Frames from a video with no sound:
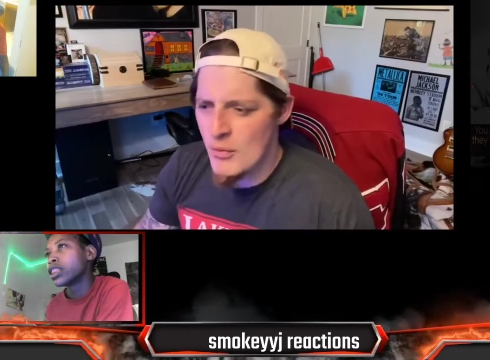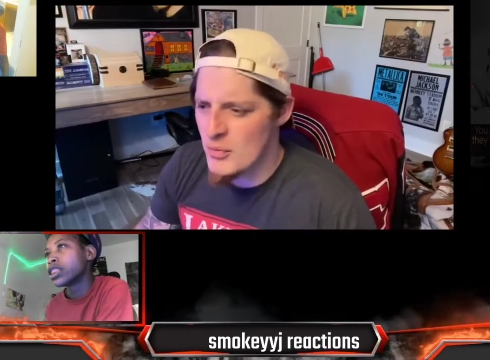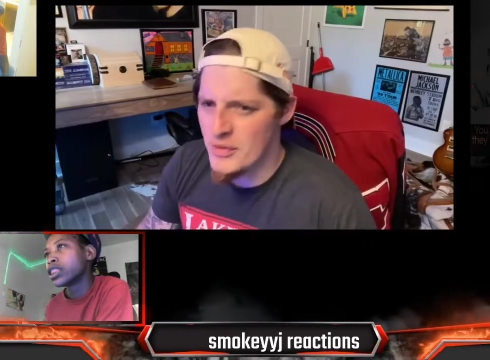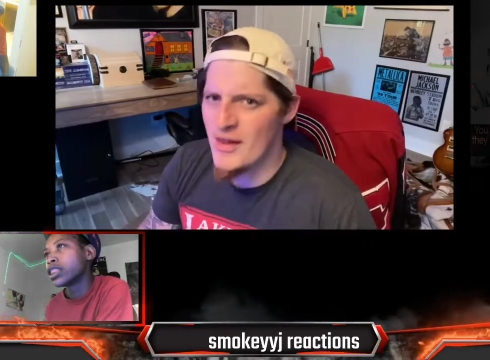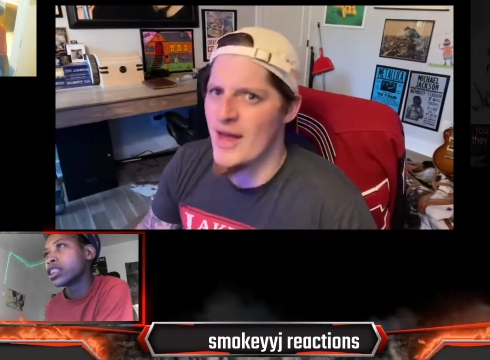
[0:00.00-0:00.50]
Speaker 1: a
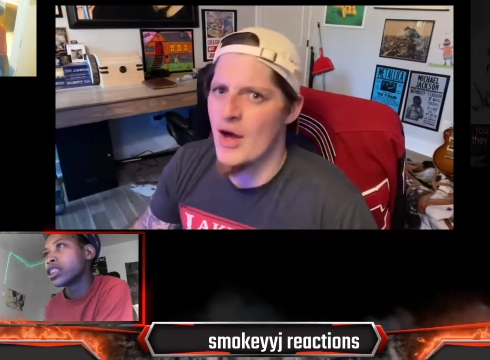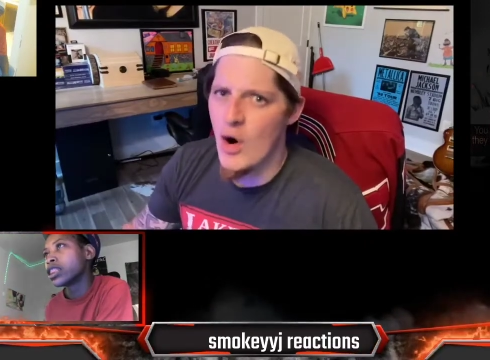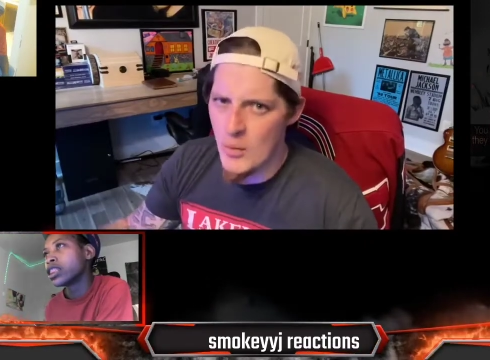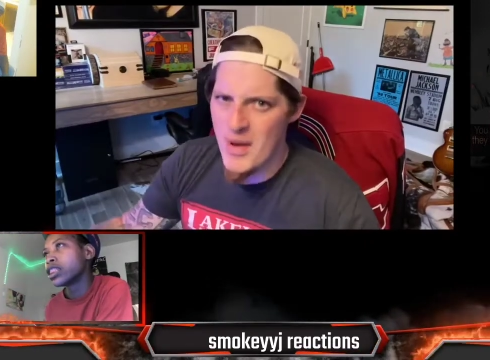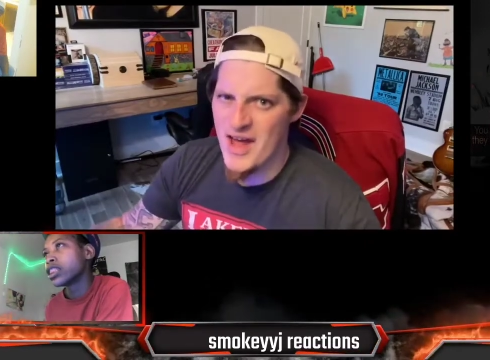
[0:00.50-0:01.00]
woman be
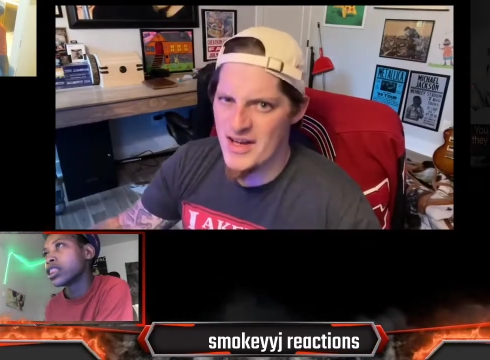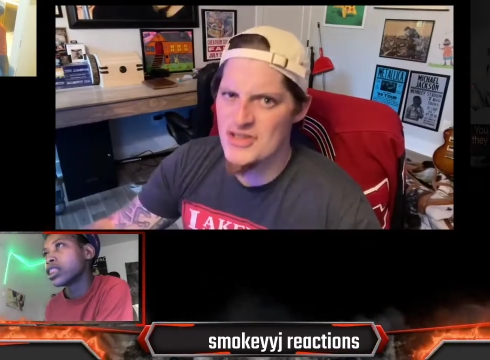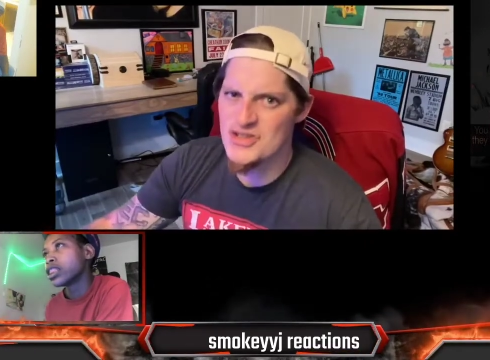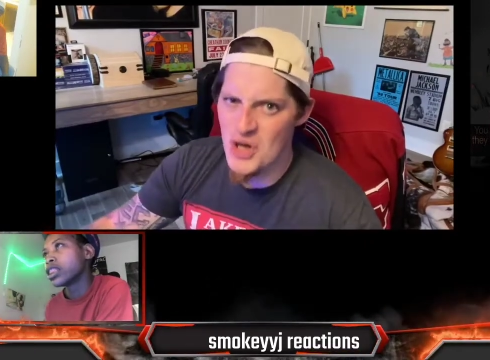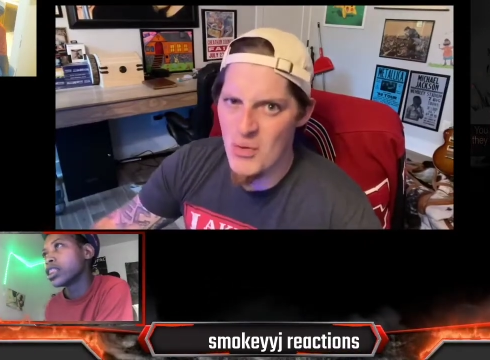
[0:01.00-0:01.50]
like, oh
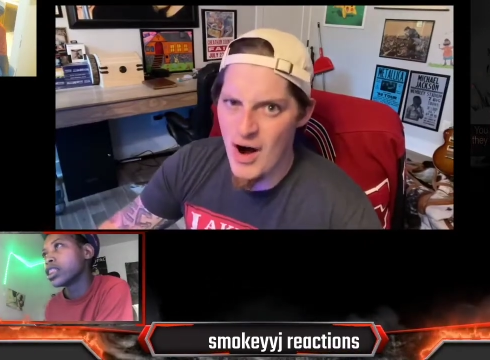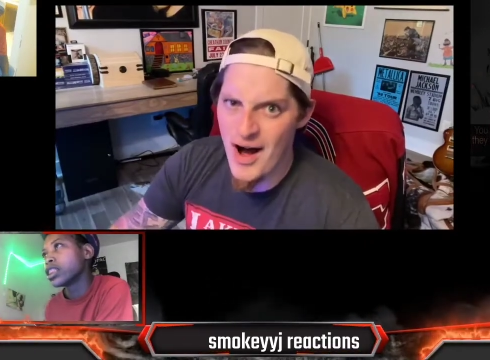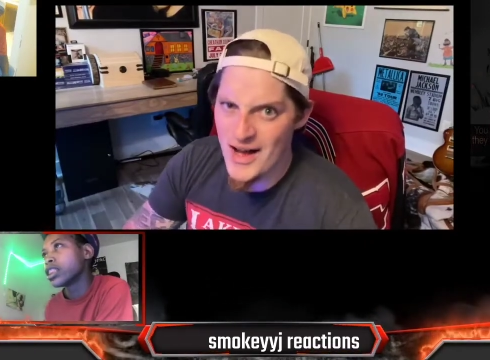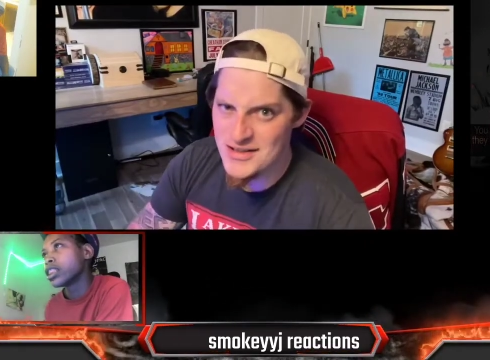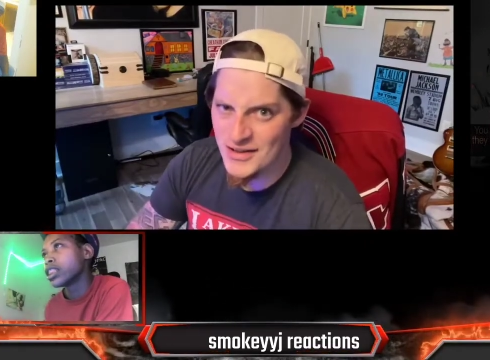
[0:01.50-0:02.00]
man, he's
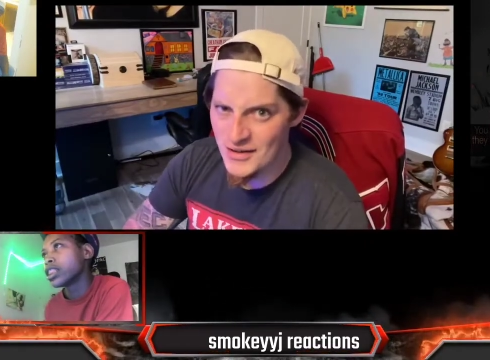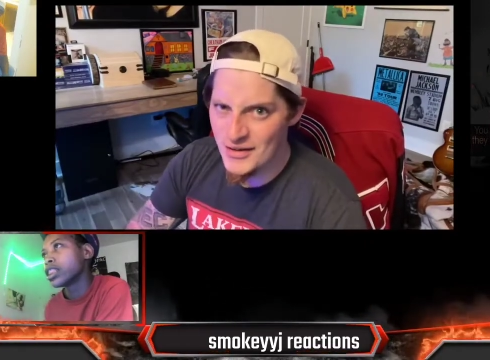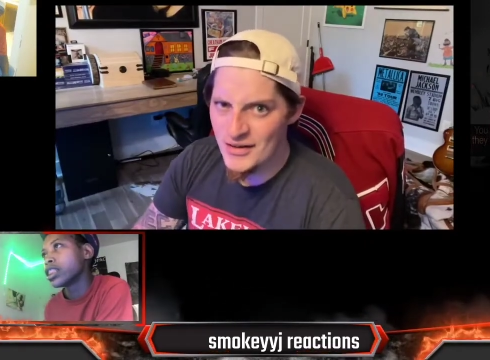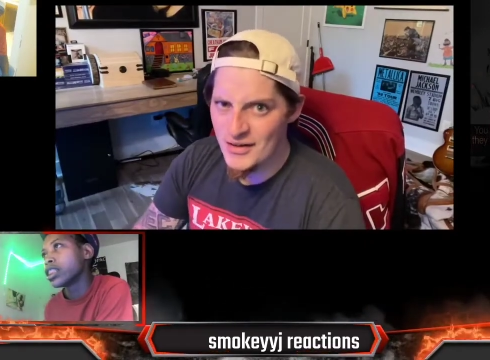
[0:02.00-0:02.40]
so hot?